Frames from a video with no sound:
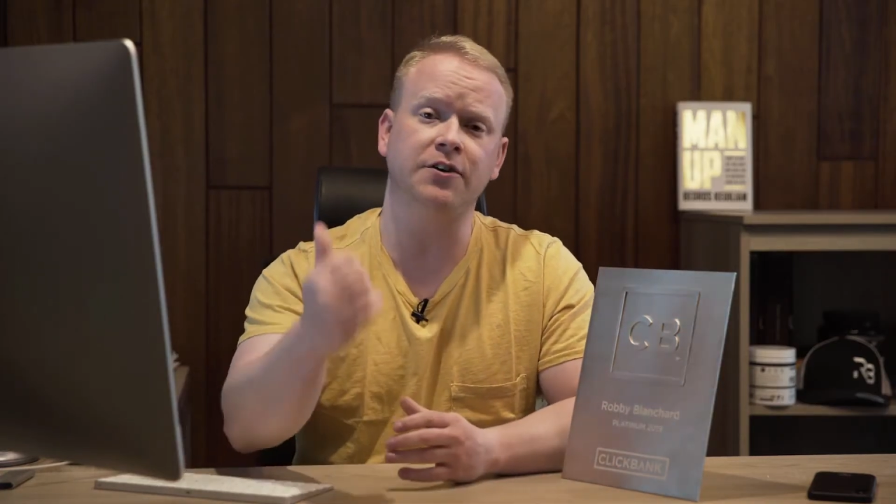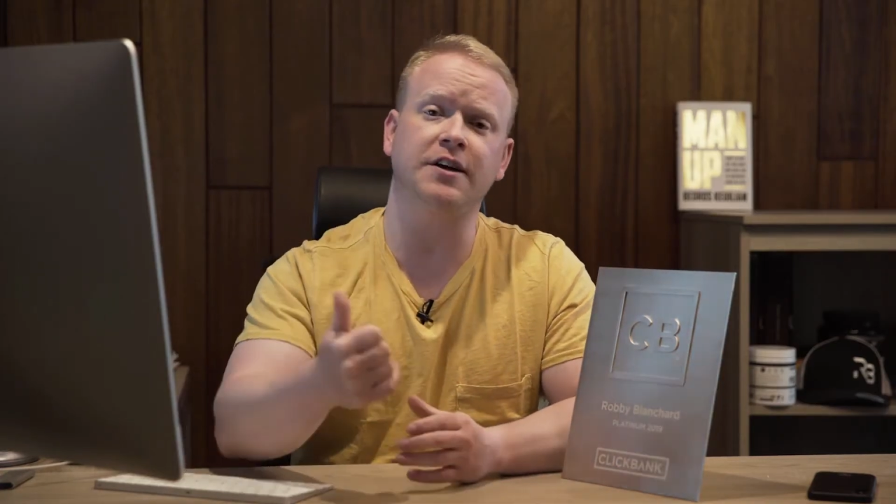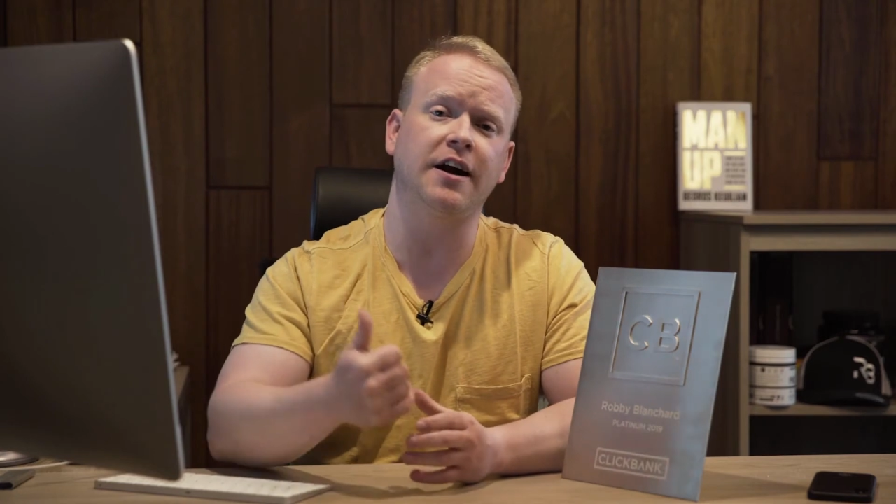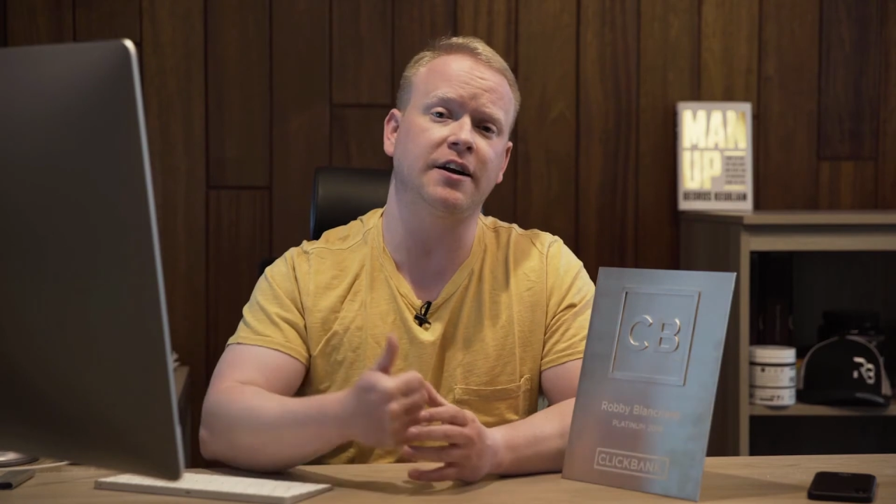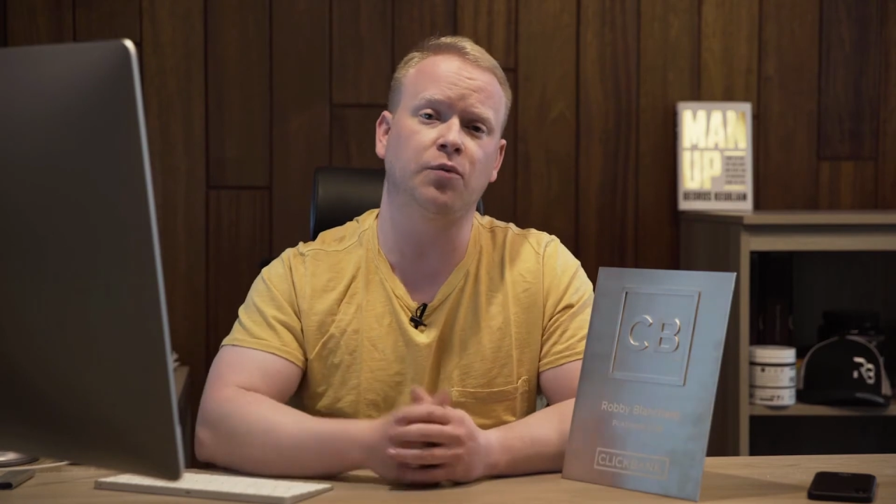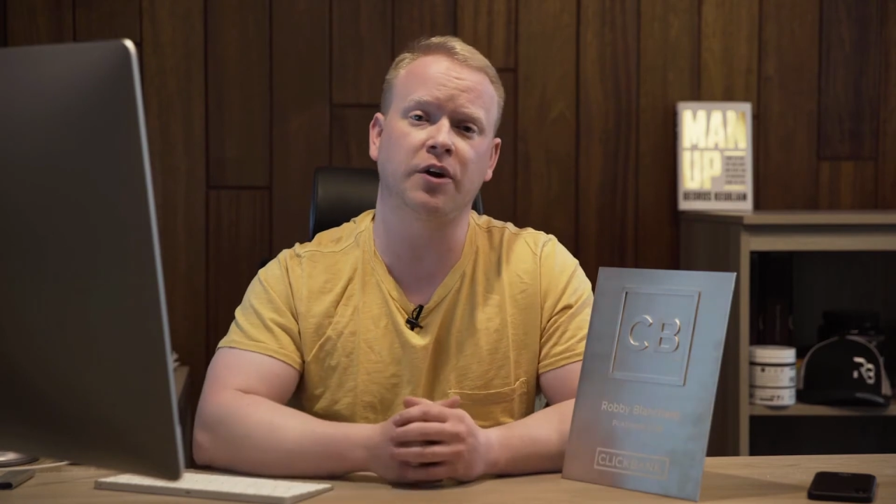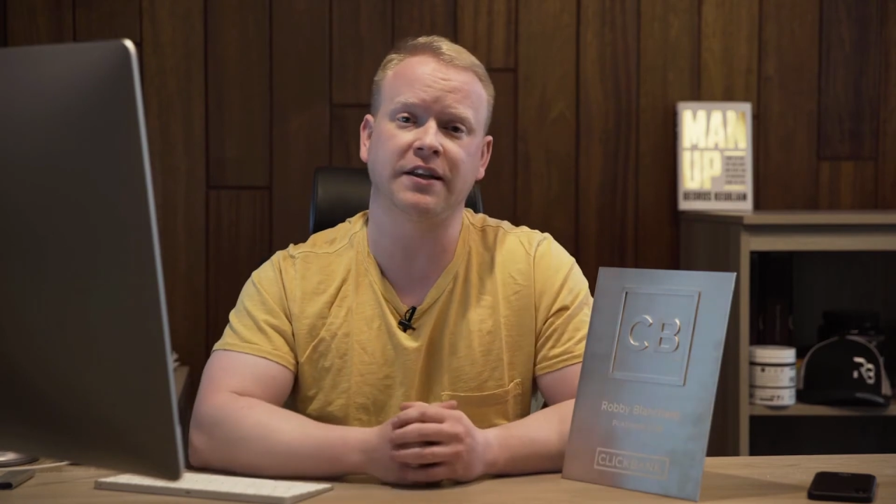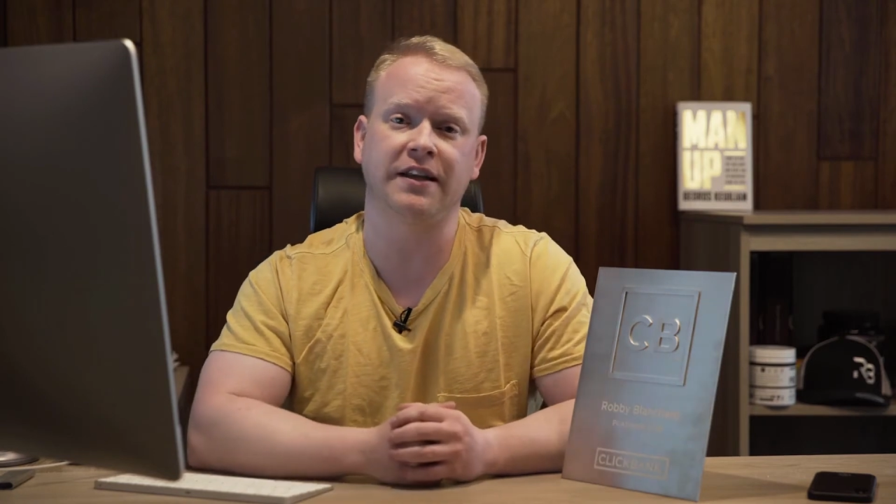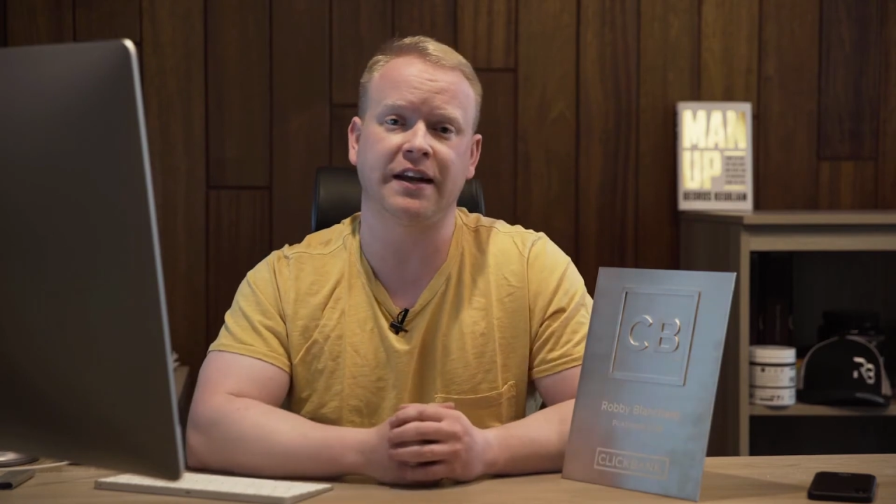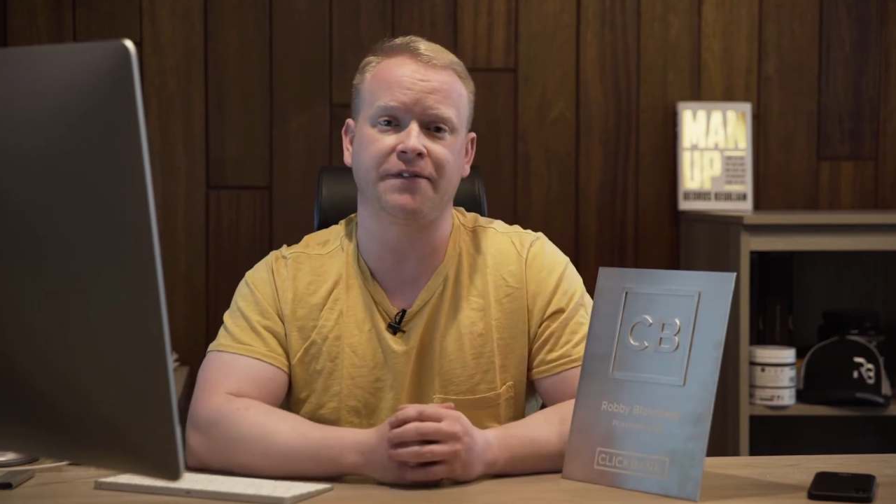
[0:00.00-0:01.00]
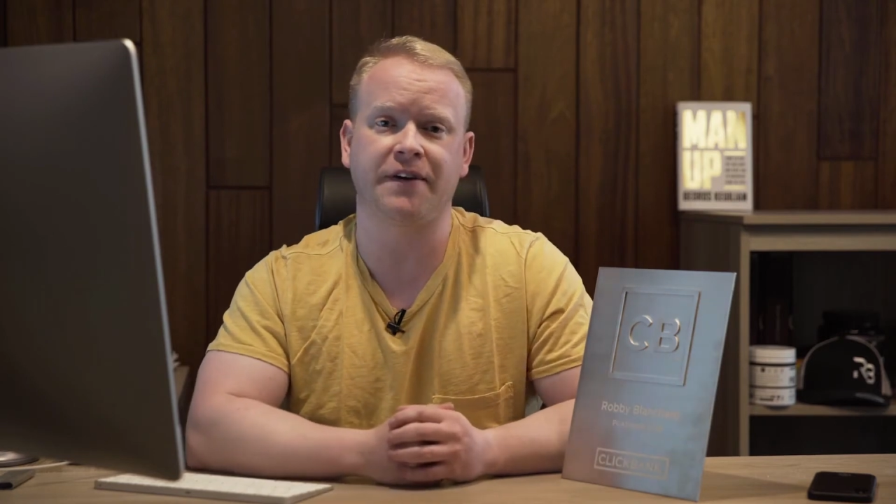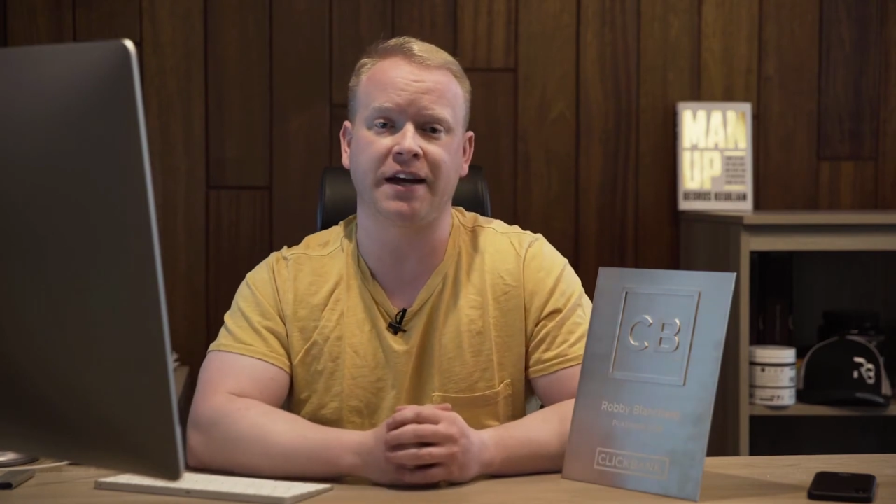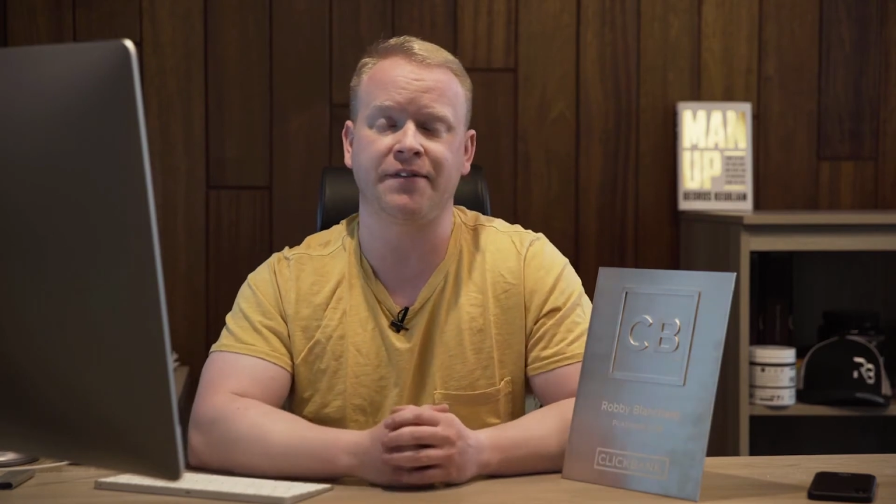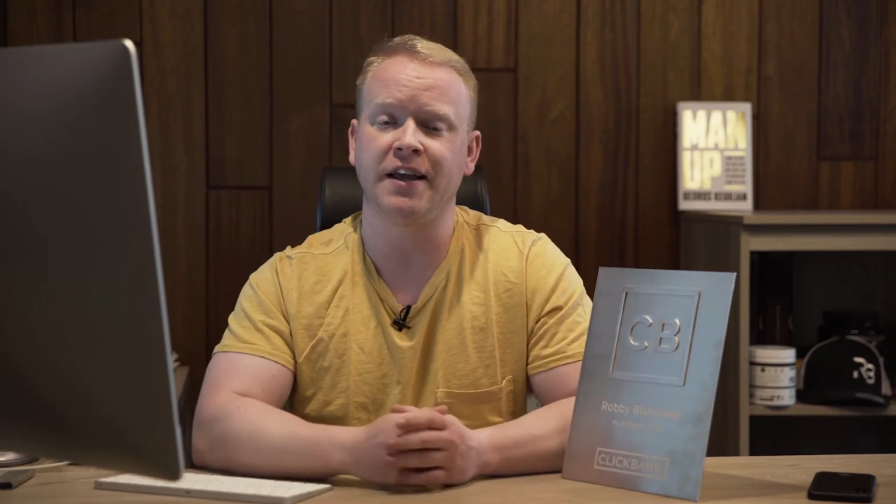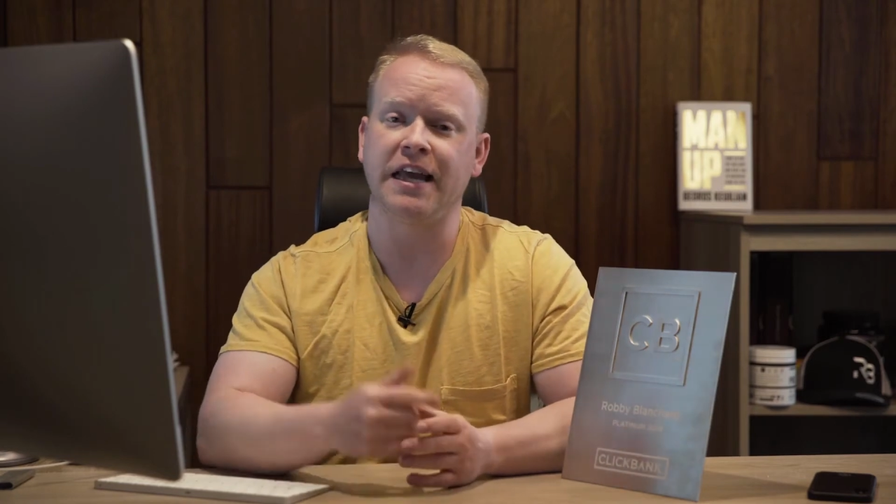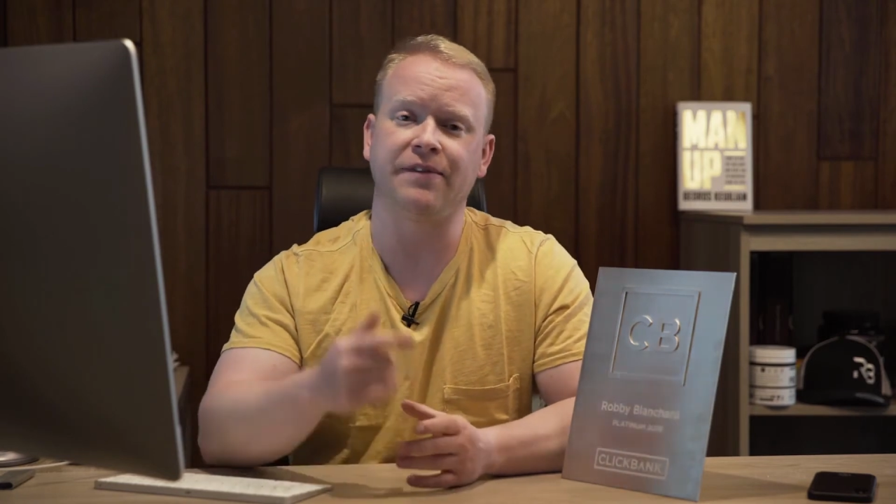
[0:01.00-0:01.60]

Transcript: tired of working the 9 to 5,